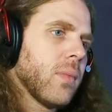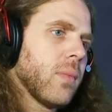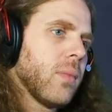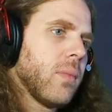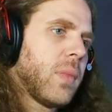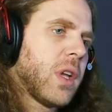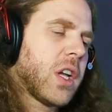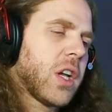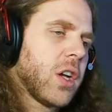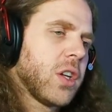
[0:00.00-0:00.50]

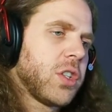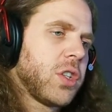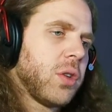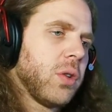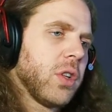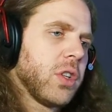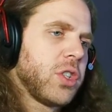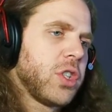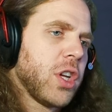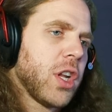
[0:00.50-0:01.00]
because you
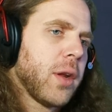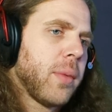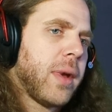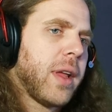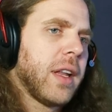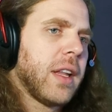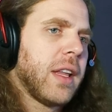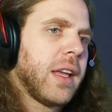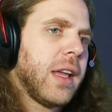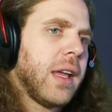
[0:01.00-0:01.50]

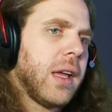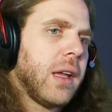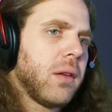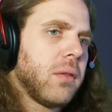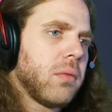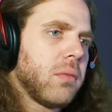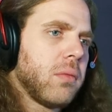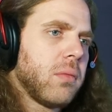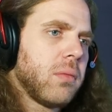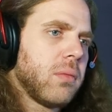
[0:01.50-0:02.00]
legitimately
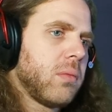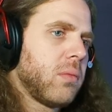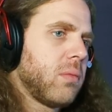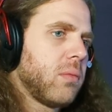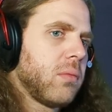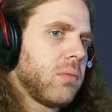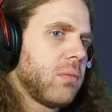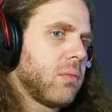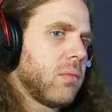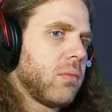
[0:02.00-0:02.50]

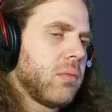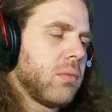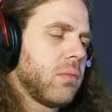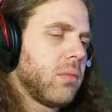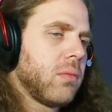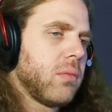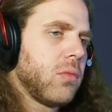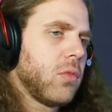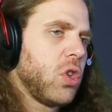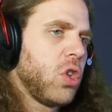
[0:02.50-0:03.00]

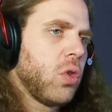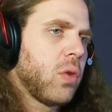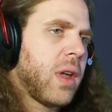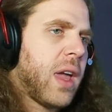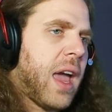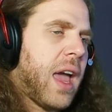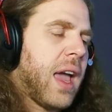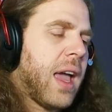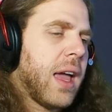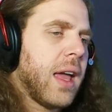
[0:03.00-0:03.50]
you
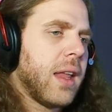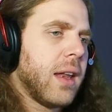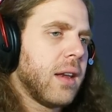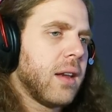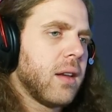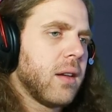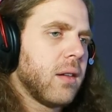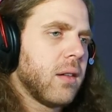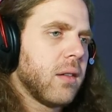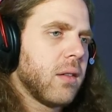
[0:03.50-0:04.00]
can't
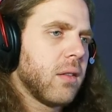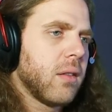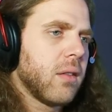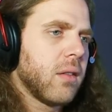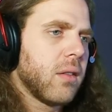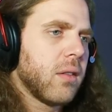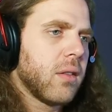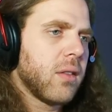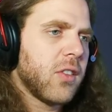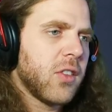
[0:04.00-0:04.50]

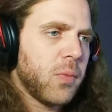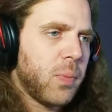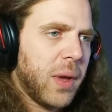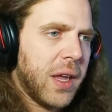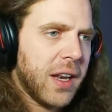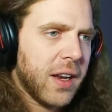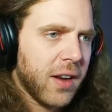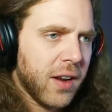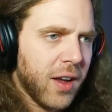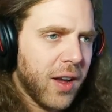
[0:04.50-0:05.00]
speed
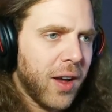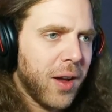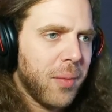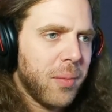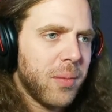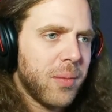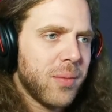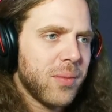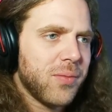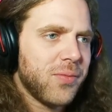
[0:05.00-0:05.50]
it up,
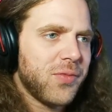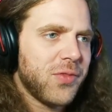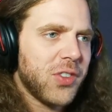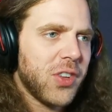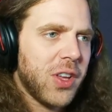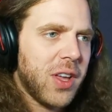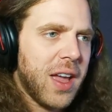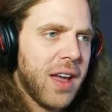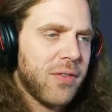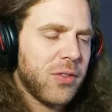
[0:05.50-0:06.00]
so
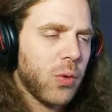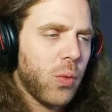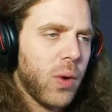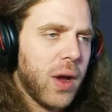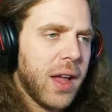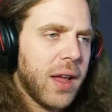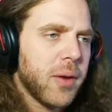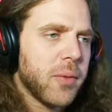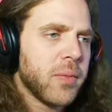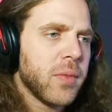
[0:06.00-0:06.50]
you have to
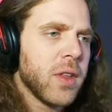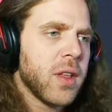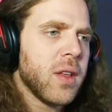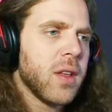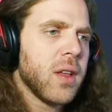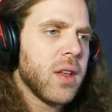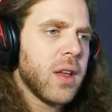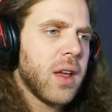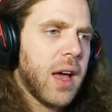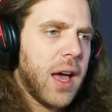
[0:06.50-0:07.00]
wait.
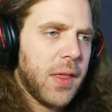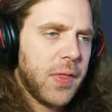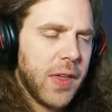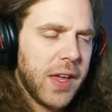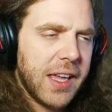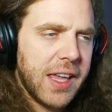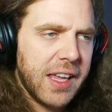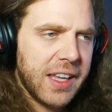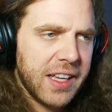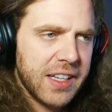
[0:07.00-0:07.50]
I think
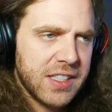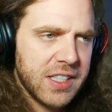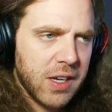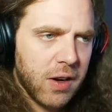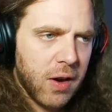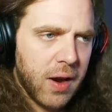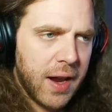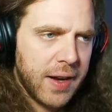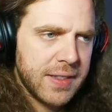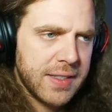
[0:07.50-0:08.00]
he gets here
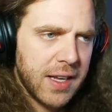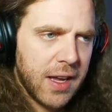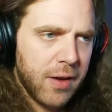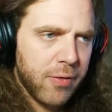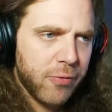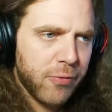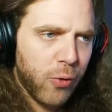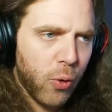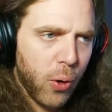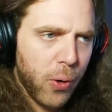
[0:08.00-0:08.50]
at
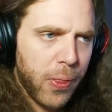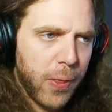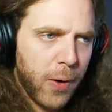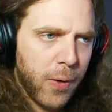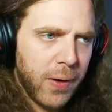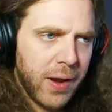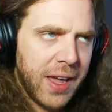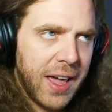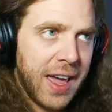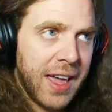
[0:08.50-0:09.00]

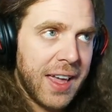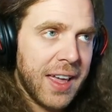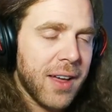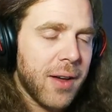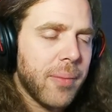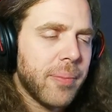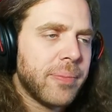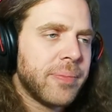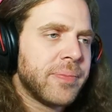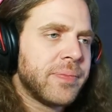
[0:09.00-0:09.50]
4:30
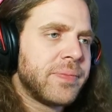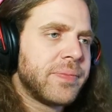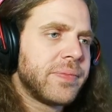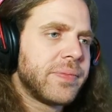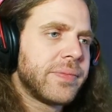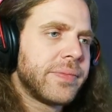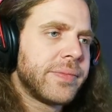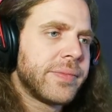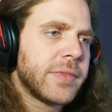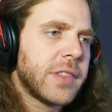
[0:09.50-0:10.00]
a.m.
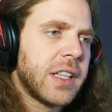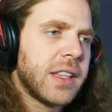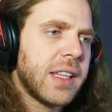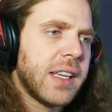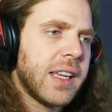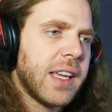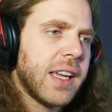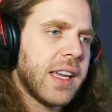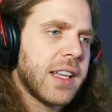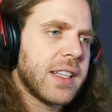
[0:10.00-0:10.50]
I think
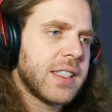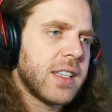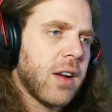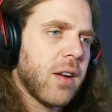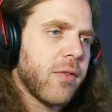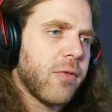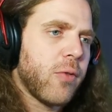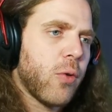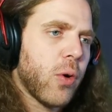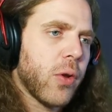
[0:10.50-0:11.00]
he gets here at
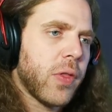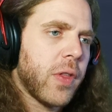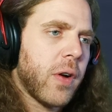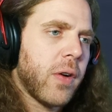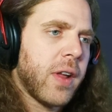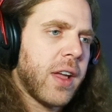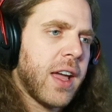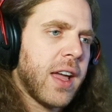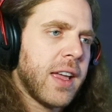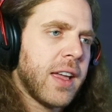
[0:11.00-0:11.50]

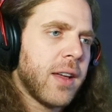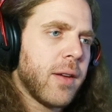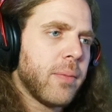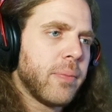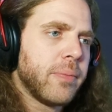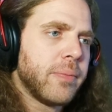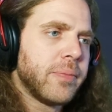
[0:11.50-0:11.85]
4:30 a.m.